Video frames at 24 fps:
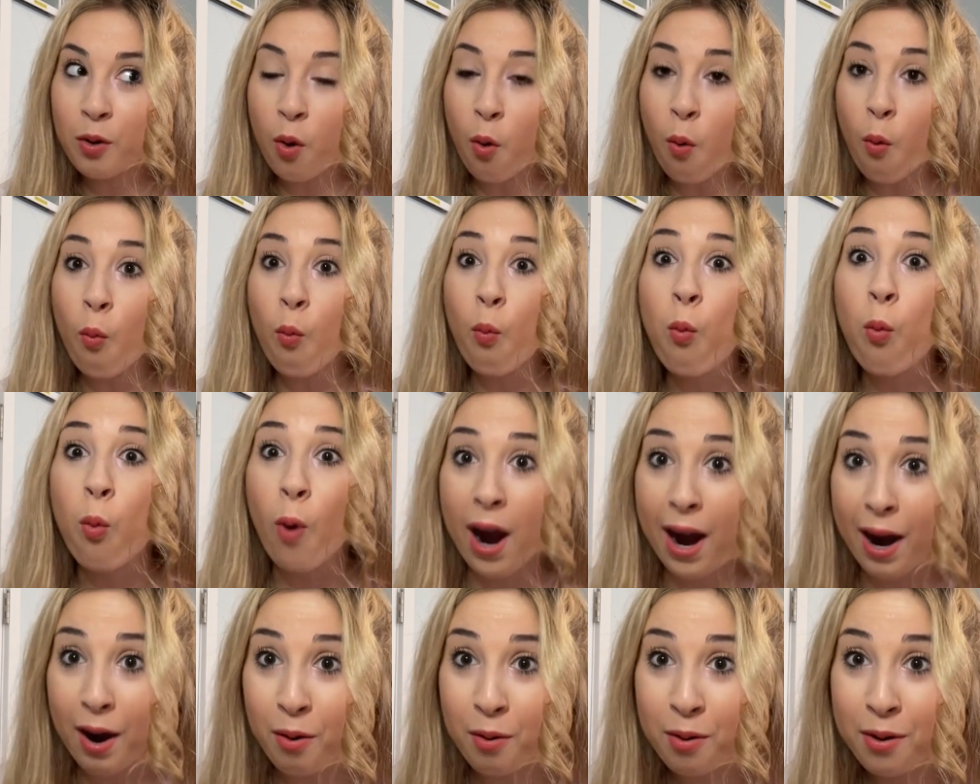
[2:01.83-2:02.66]

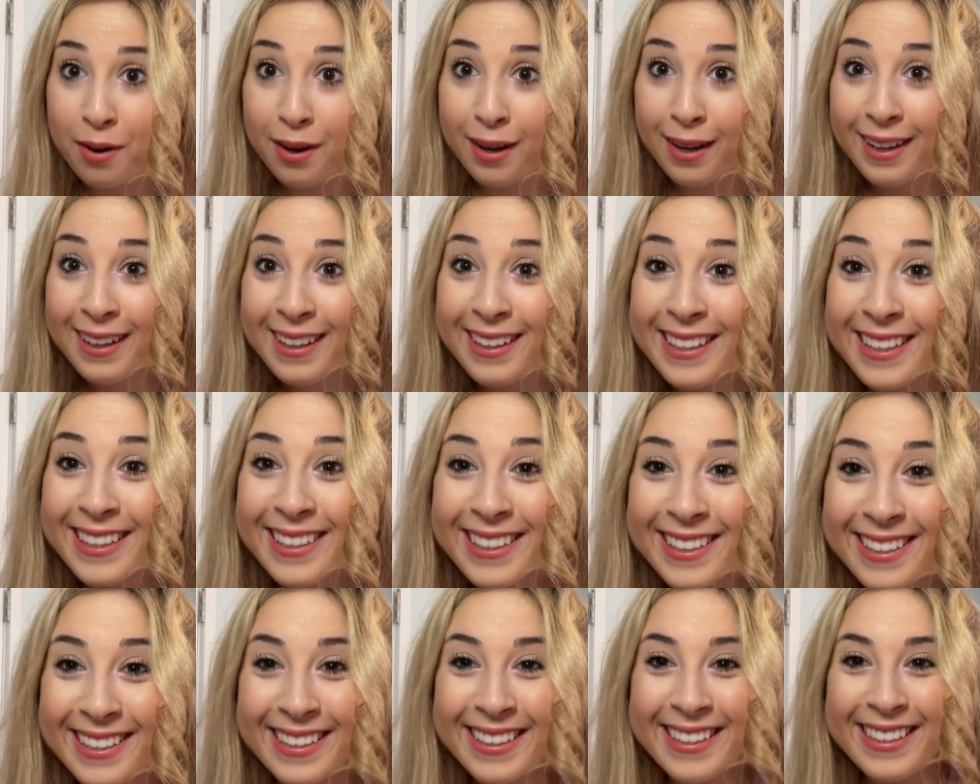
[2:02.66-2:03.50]
Wow.
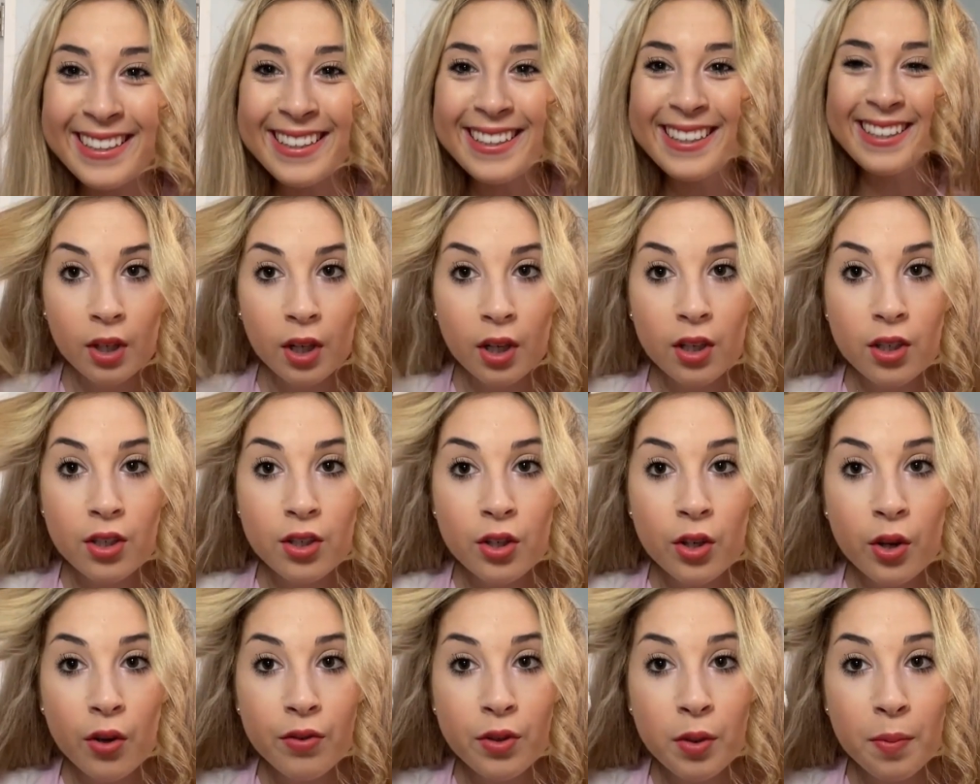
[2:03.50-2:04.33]
So you
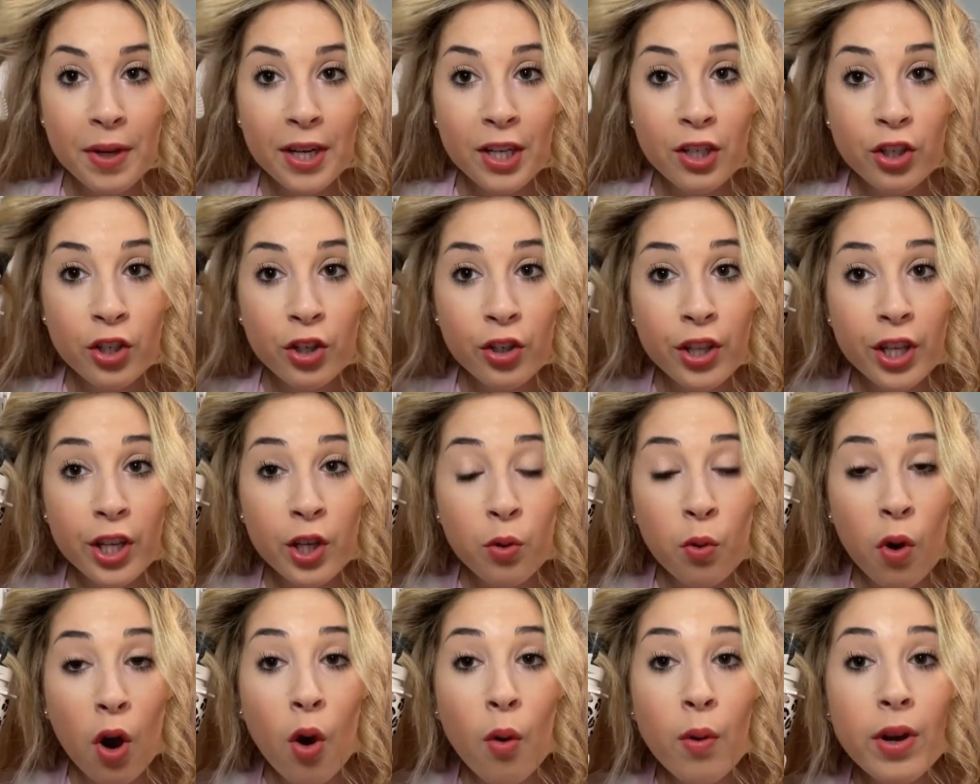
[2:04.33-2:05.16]
have to make sure that
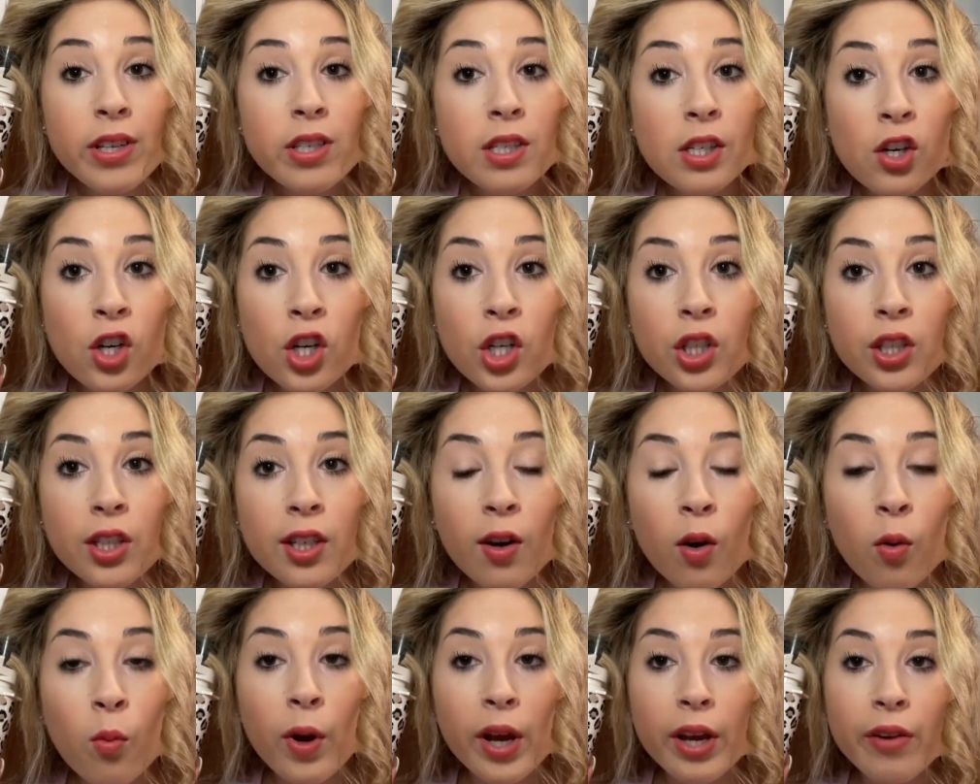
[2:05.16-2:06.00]
you always curl it
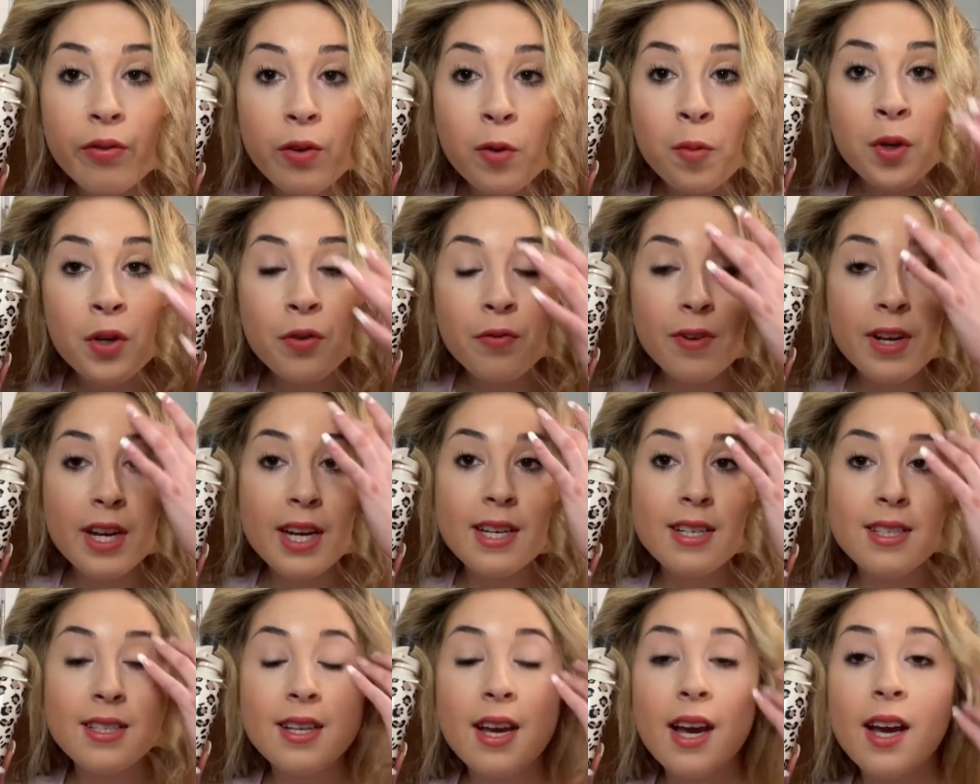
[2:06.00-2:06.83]
away from your
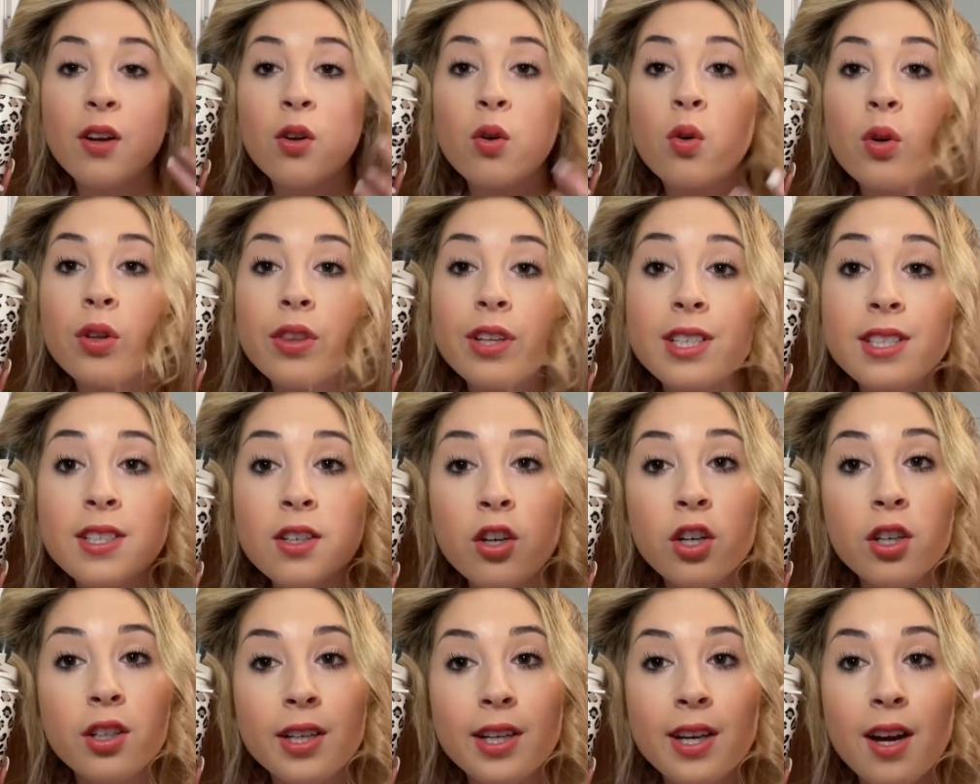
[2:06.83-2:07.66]
face and hold this
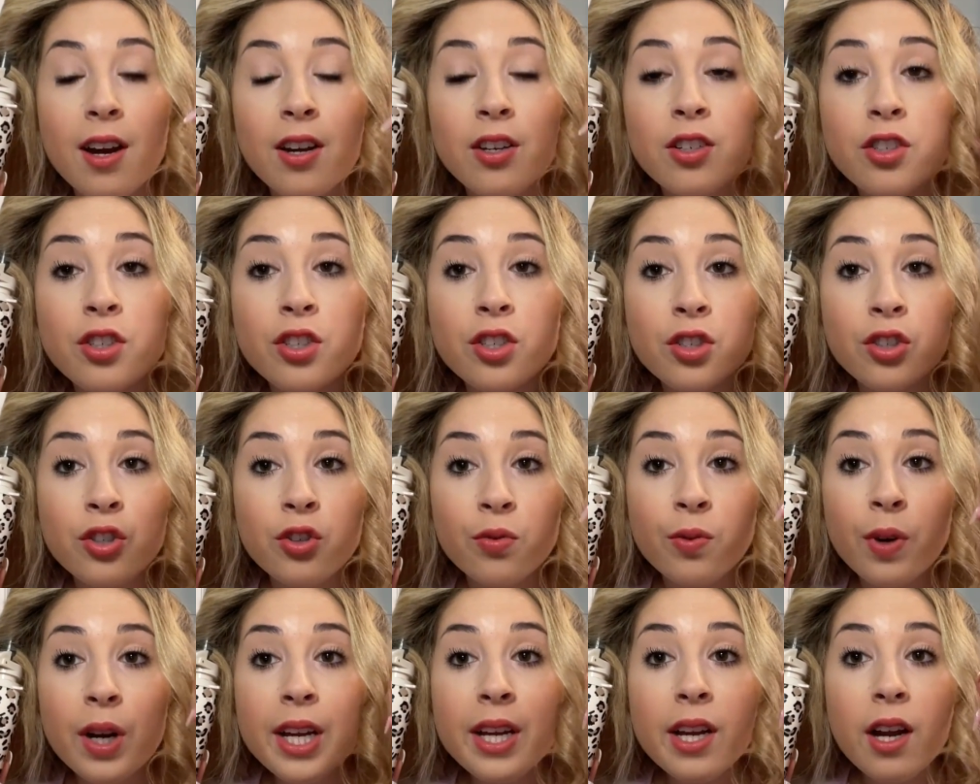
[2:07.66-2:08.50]
curling iron
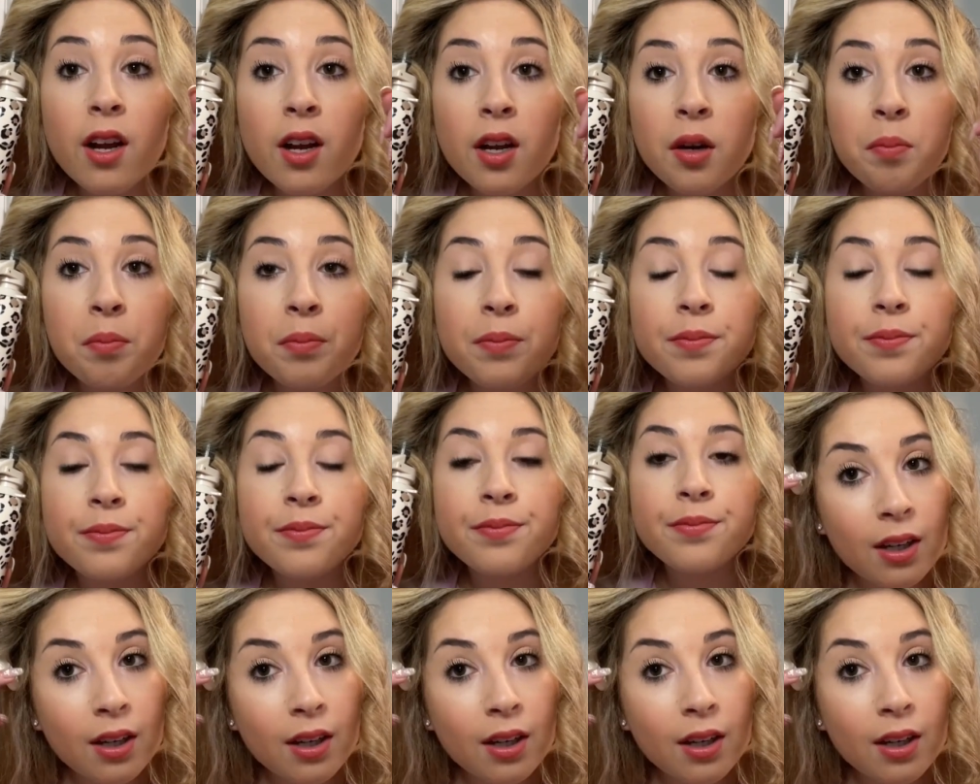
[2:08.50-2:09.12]
straight up.